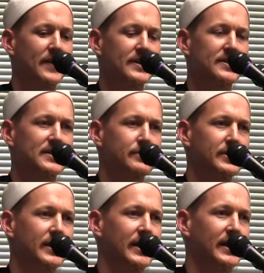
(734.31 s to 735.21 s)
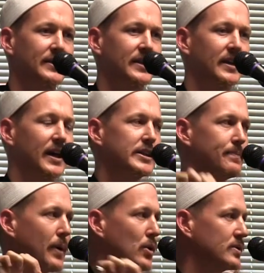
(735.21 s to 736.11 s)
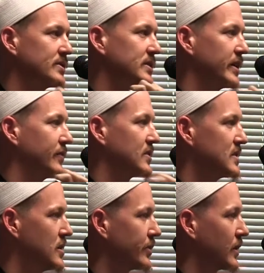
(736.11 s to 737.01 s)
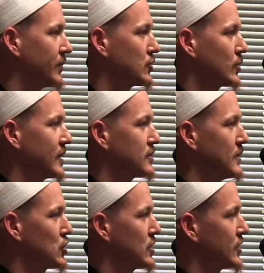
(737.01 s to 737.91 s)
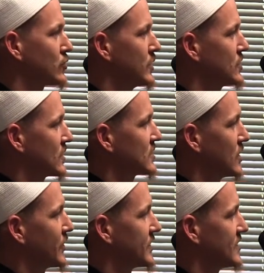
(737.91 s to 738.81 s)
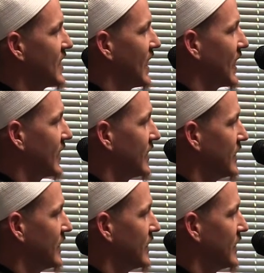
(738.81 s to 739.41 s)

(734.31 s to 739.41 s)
they disseminated and the potency of the secret of his transmission has reached us till this day.